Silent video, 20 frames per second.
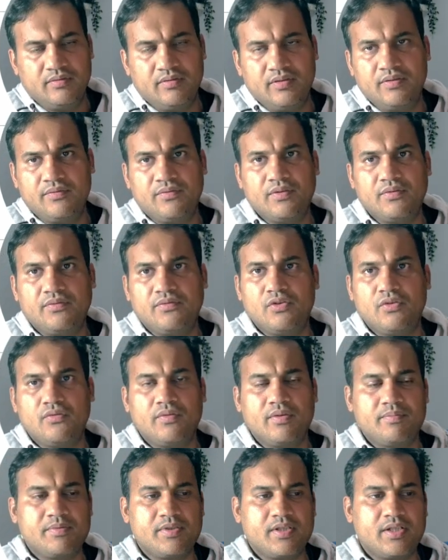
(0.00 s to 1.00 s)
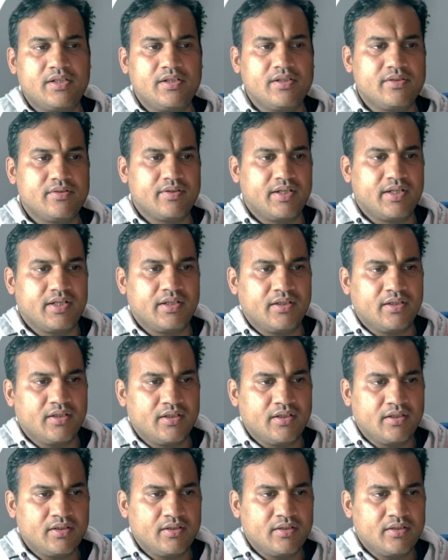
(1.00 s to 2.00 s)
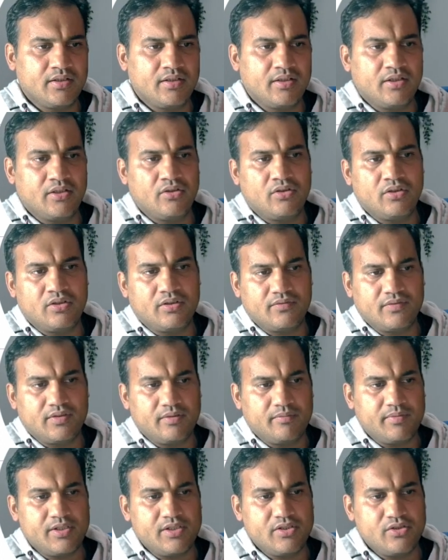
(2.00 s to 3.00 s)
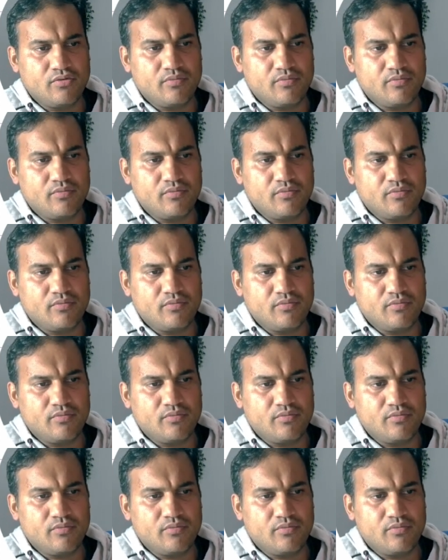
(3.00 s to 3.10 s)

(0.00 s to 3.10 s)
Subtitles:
if your website is ranking and there are a lot of comments,